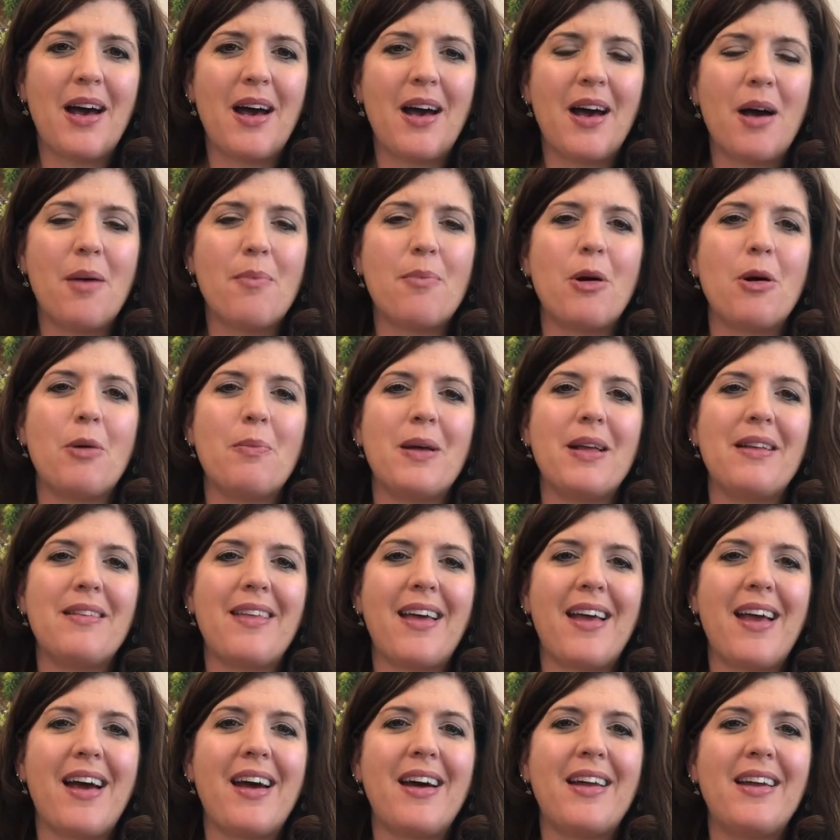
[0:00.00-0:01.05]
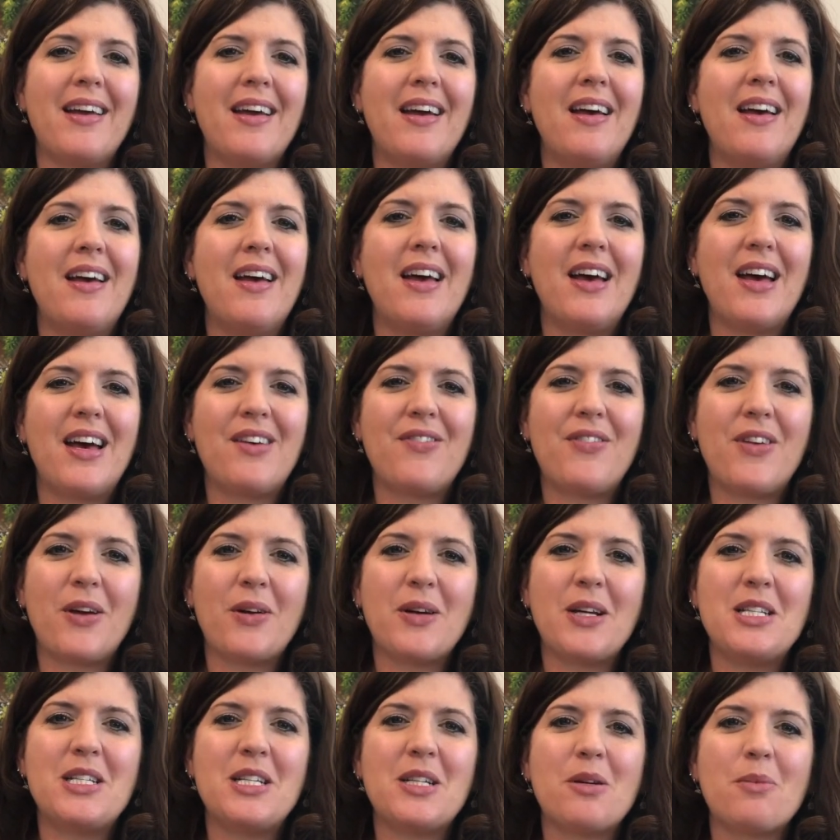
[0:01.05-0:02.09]
a moment they had a
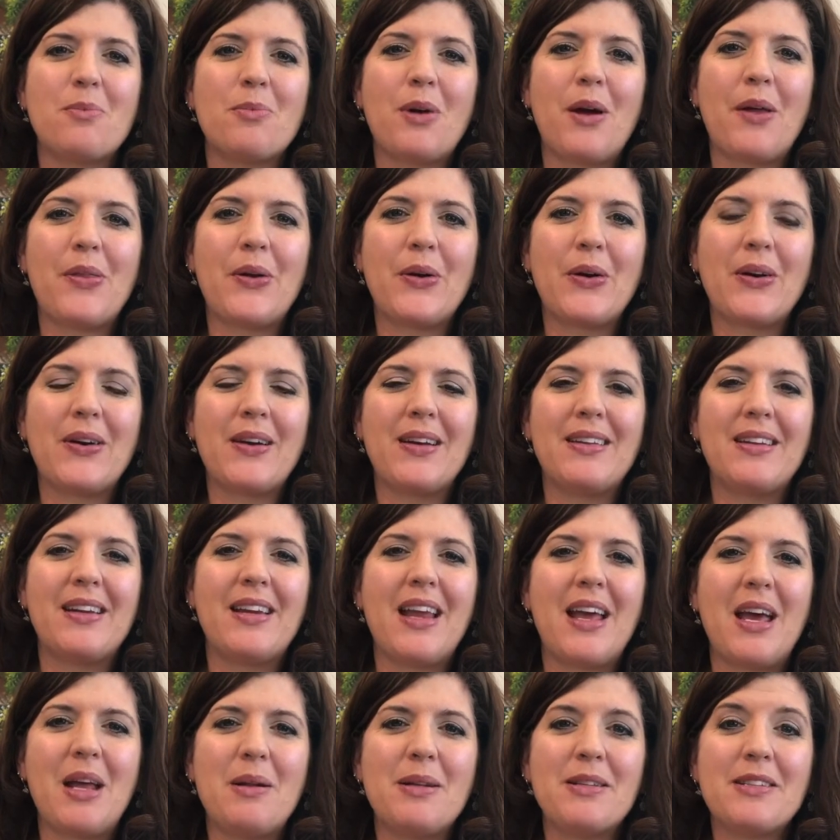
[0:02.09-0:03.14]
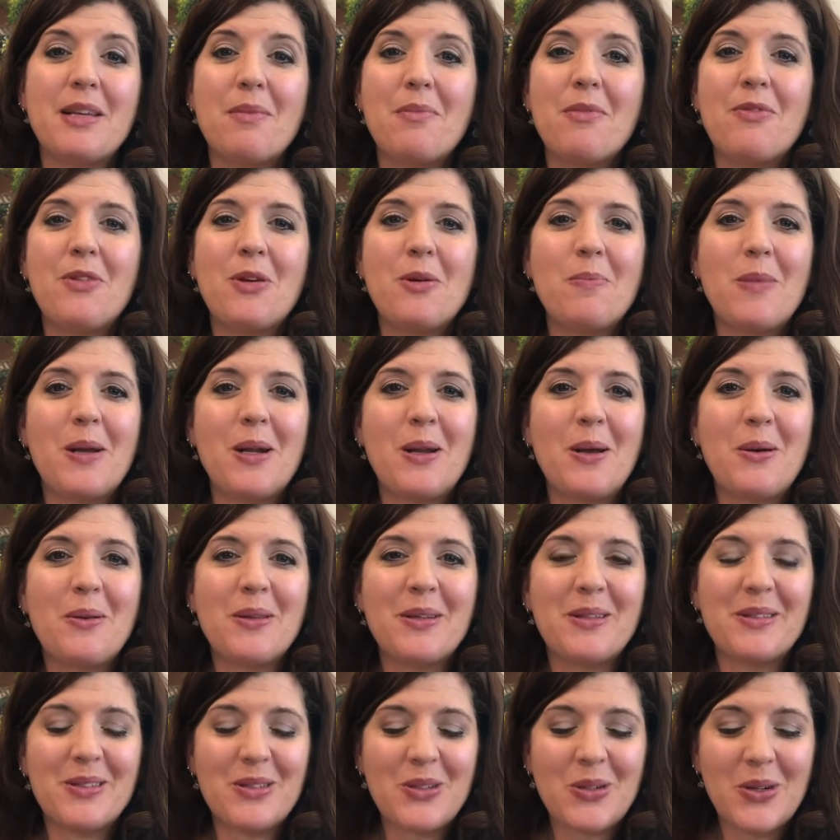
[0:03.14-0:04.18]
very dear brother. And some of you may know
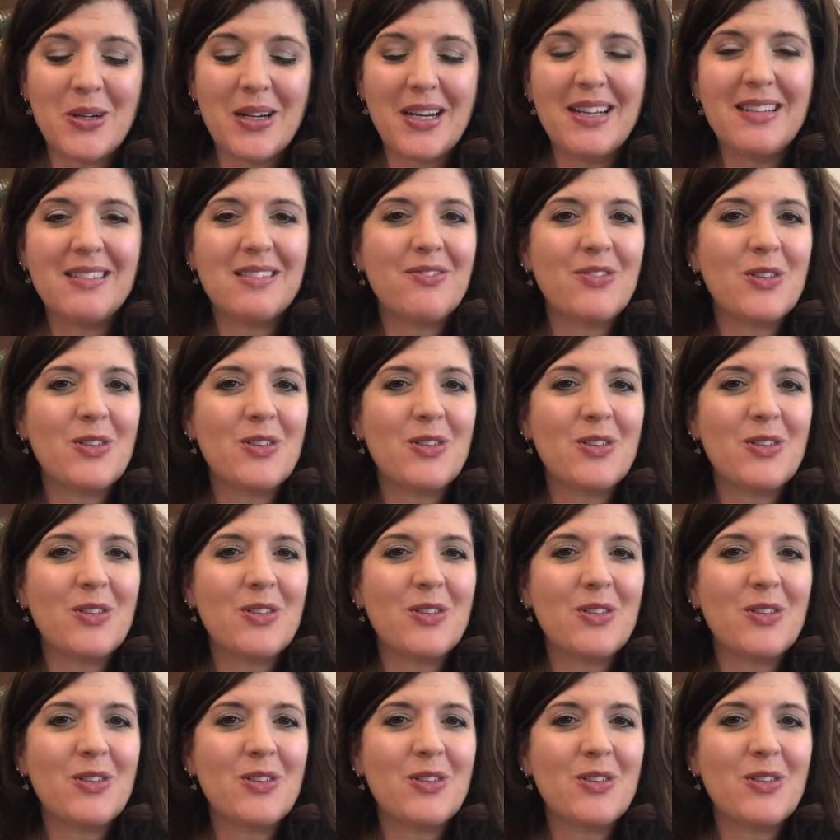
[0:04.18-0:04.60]
this story.